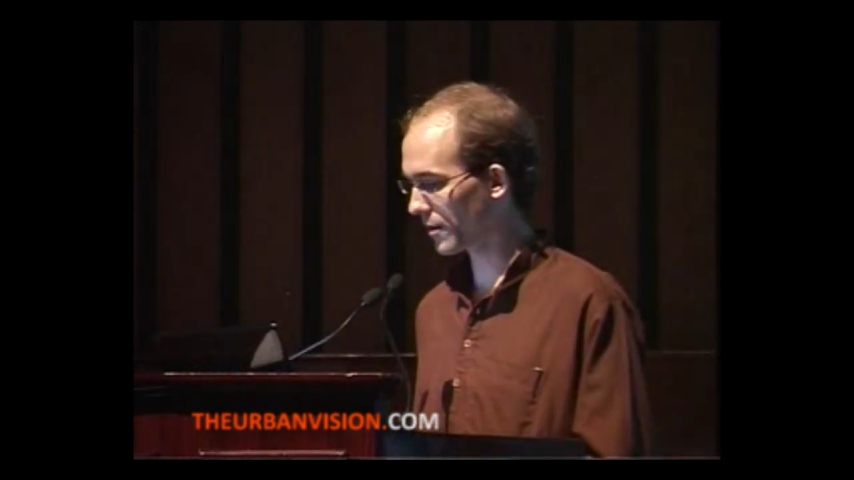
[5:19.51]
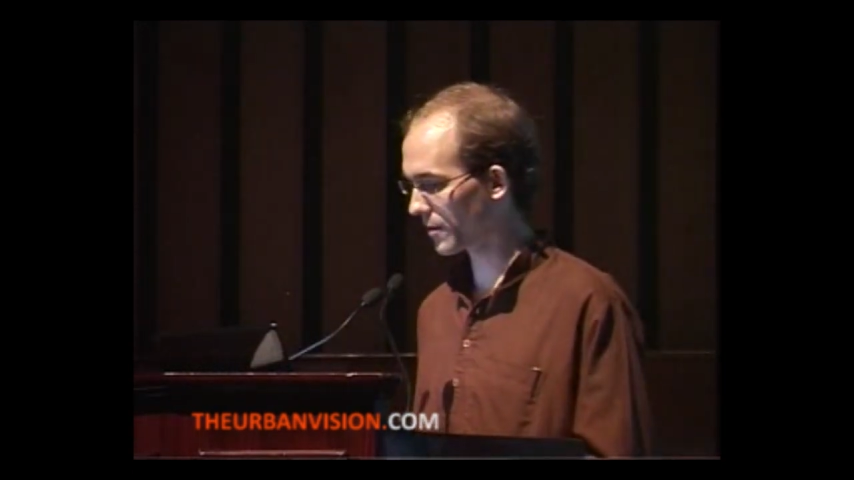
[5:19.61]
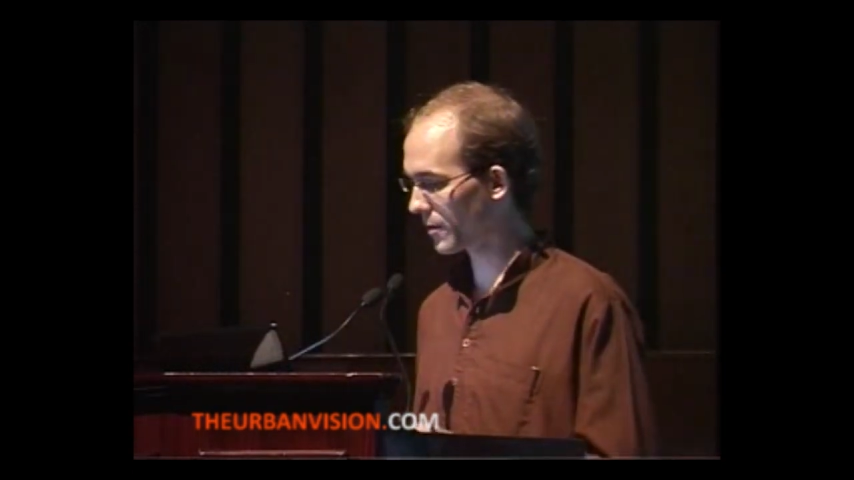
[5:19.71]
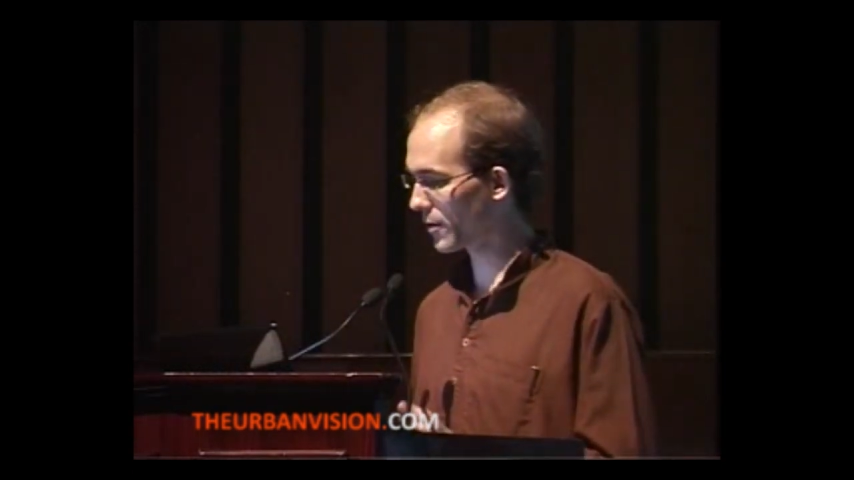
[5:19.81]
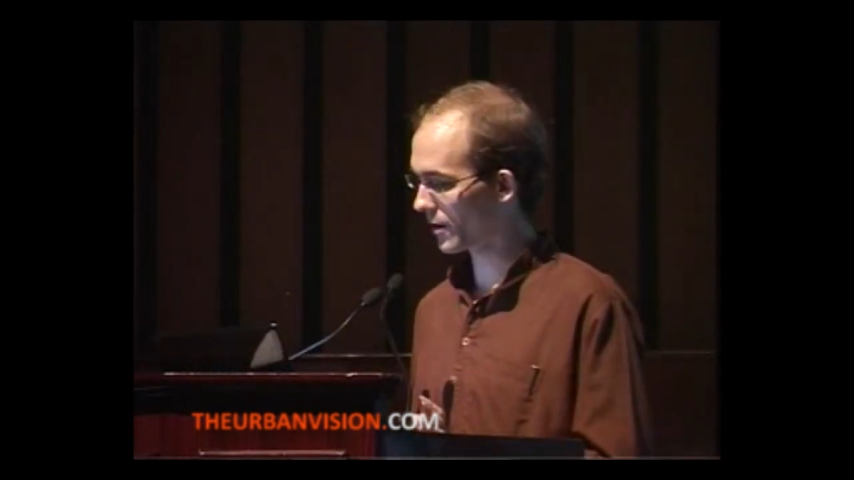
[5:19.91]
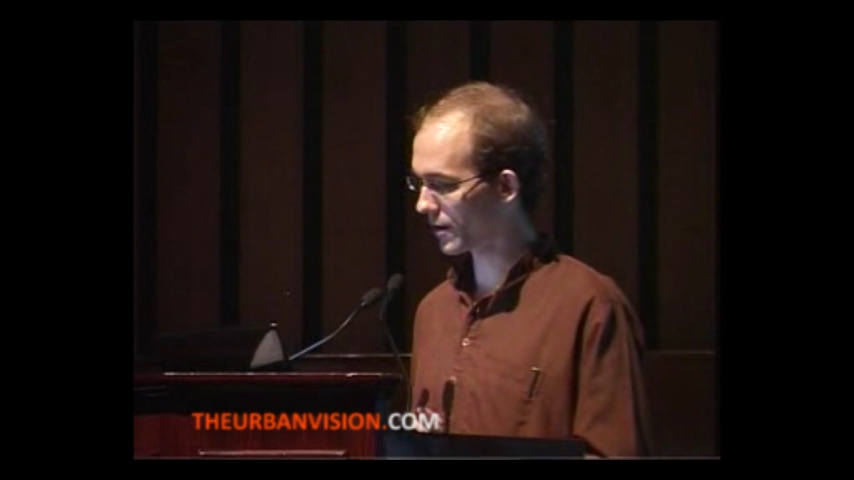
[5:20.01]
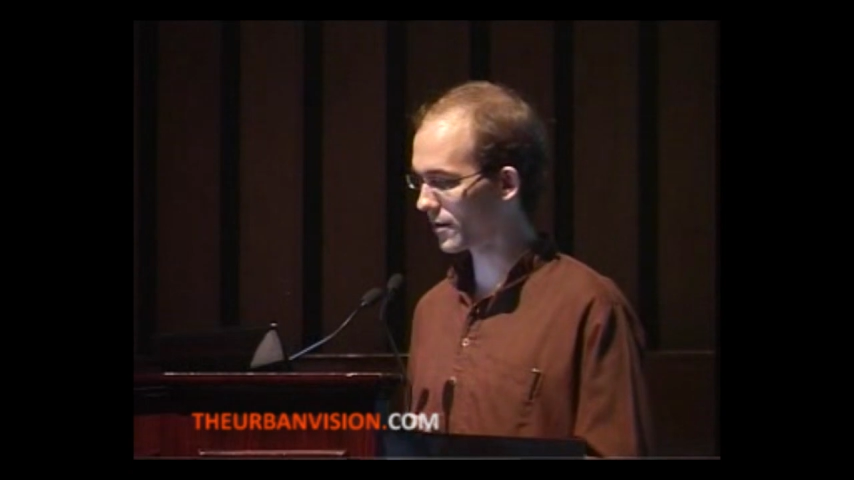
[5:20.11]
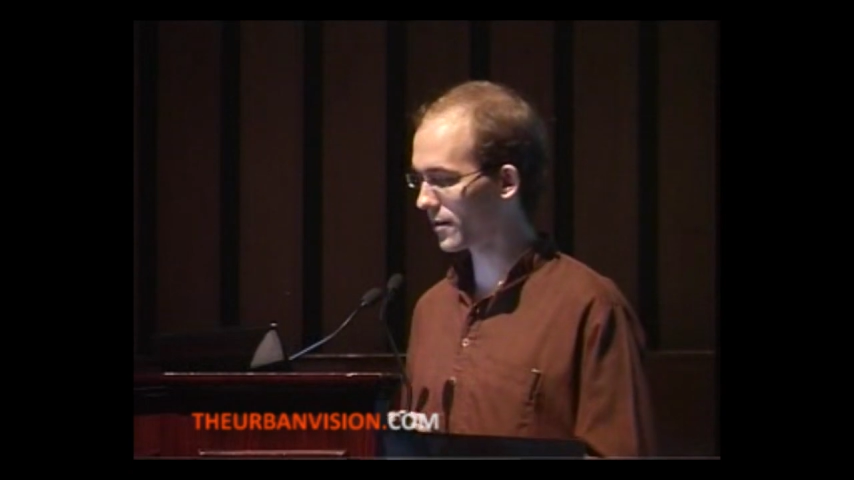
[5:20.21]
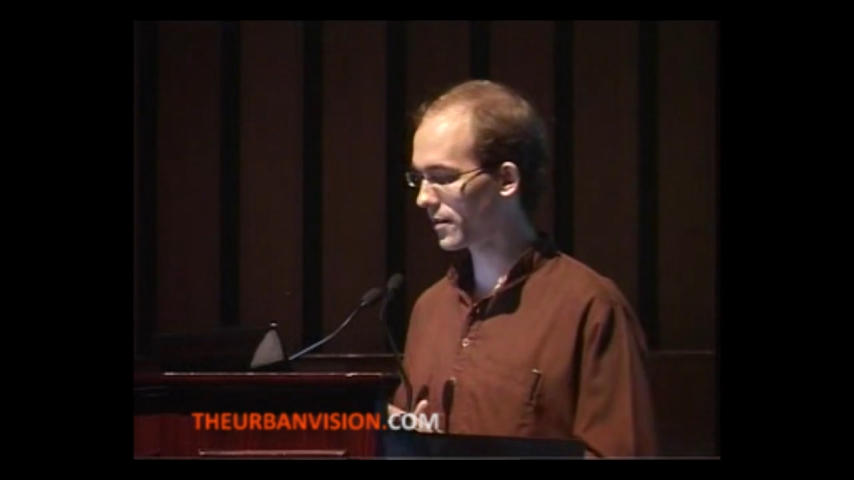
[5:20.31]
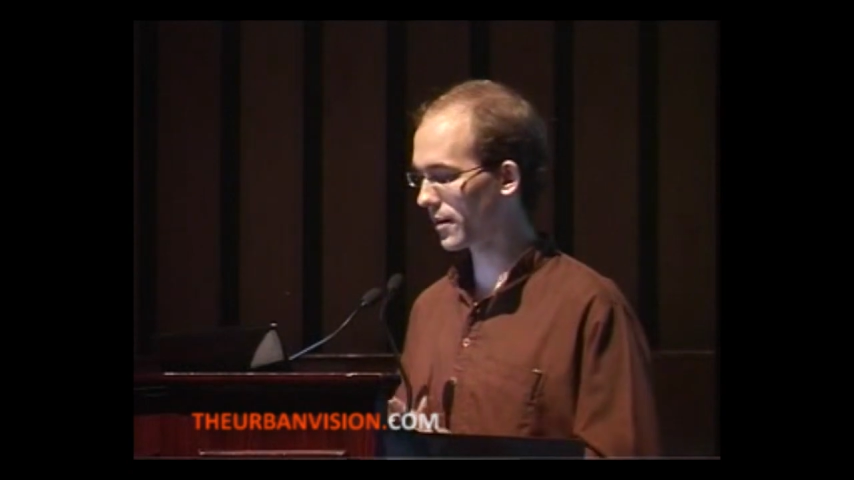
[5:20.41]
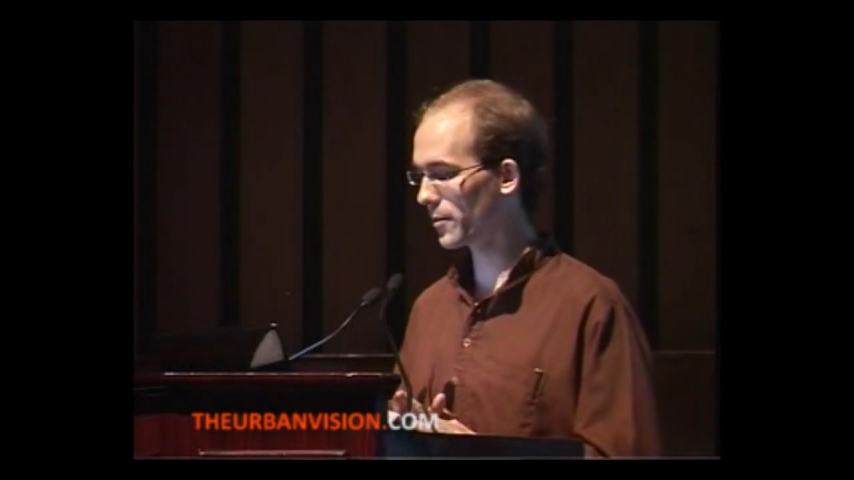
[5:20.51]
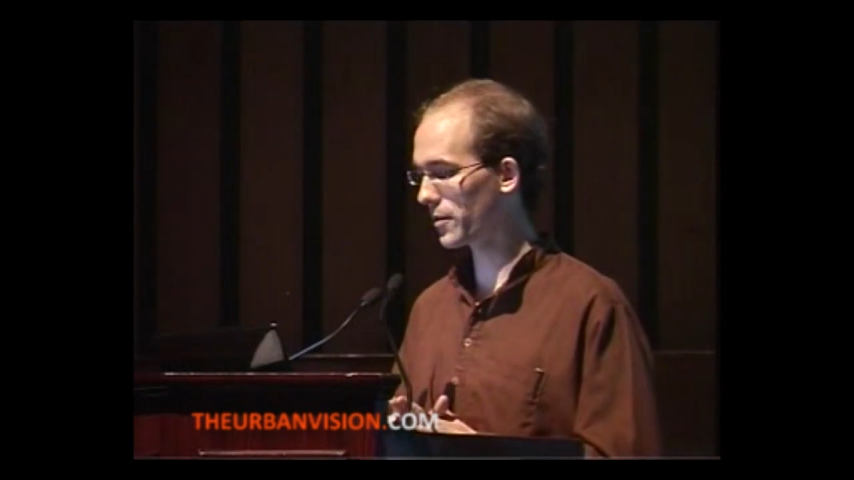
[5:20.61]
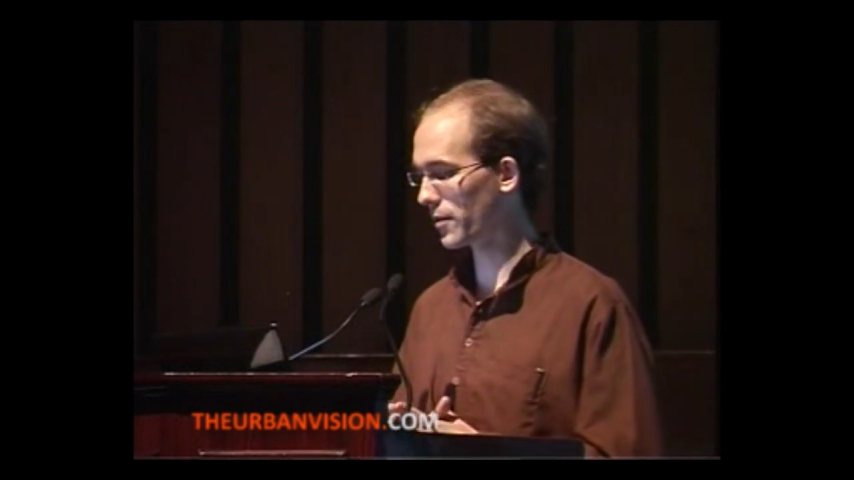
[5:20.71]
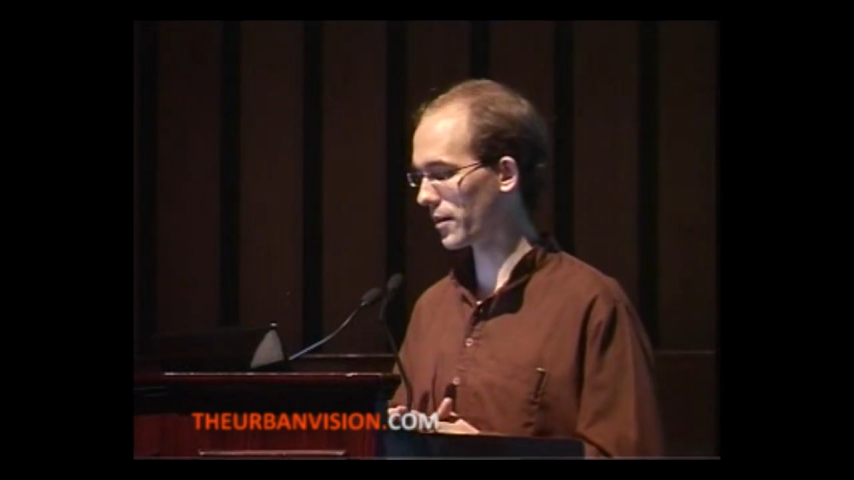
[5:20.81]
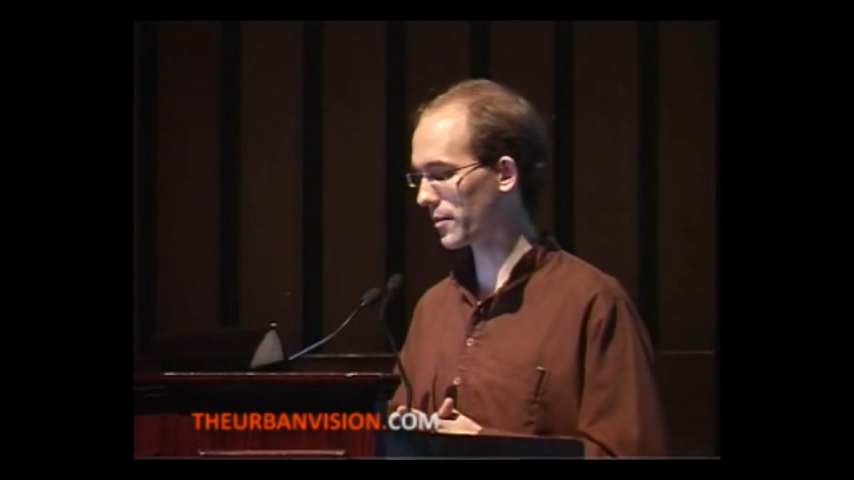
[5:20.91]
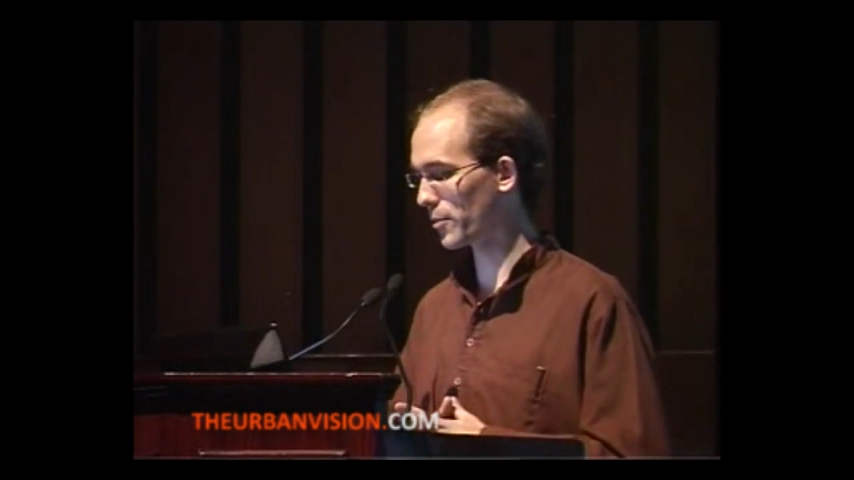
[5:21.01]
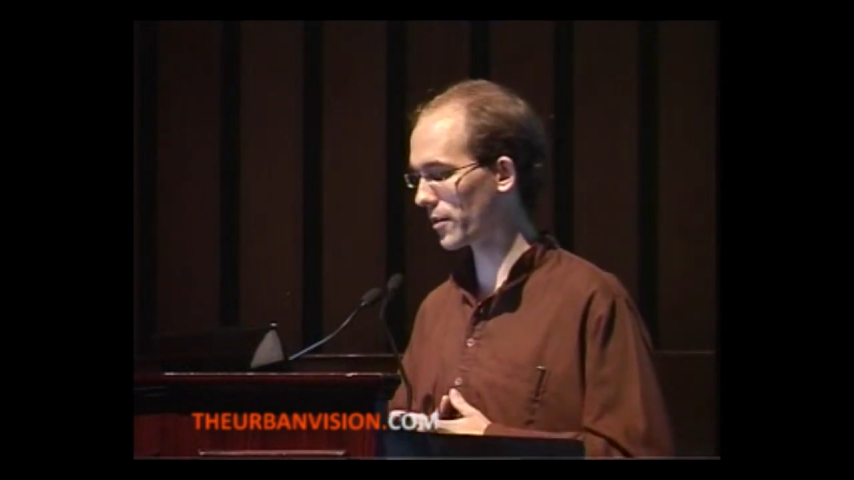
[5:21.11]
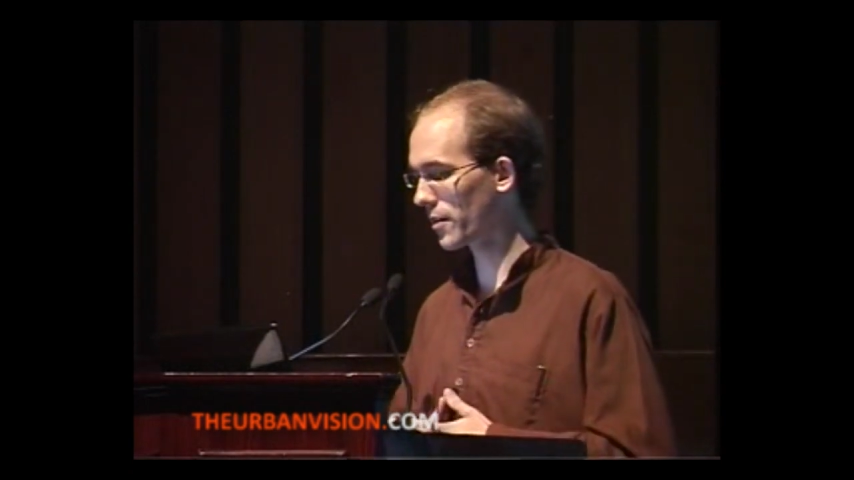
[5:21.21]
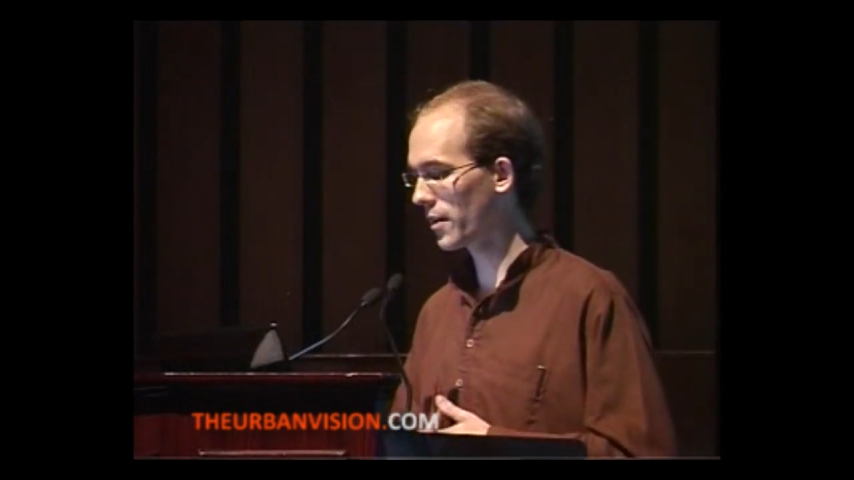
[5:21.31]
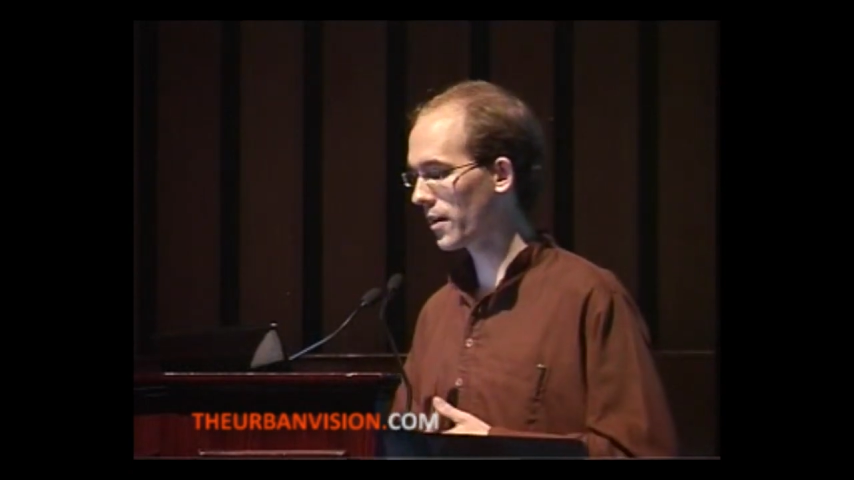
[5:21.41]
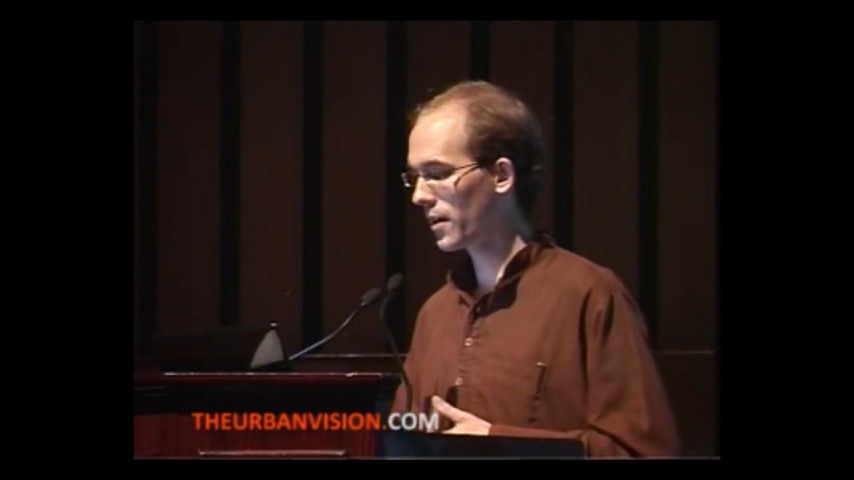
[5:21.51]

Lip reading: or looking at sustainable transport.